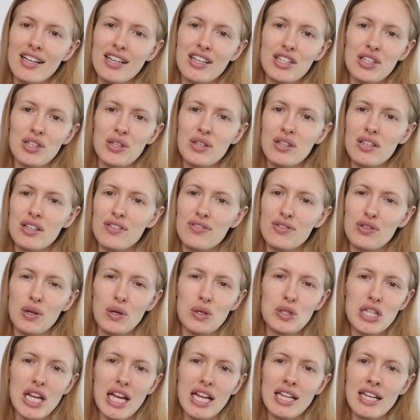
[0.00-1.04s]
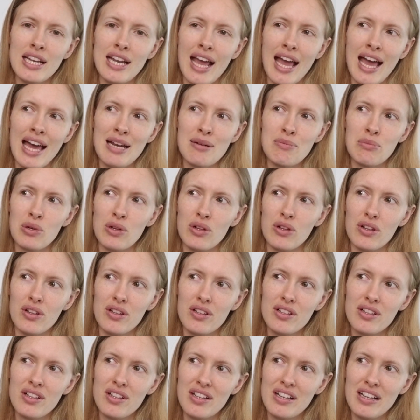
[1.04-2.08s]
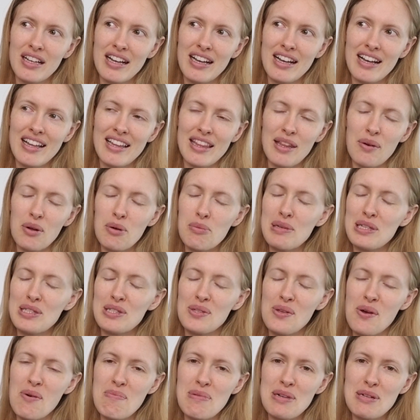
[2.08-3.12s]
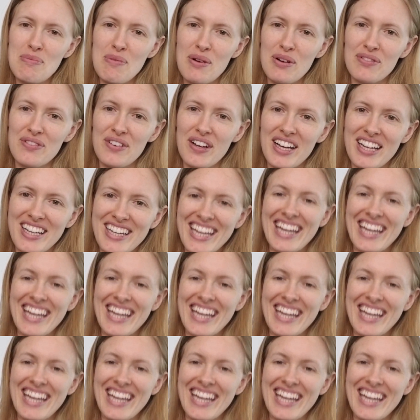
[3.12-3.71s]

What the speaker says: you could have crocheted an animal. That would have been so much more fun.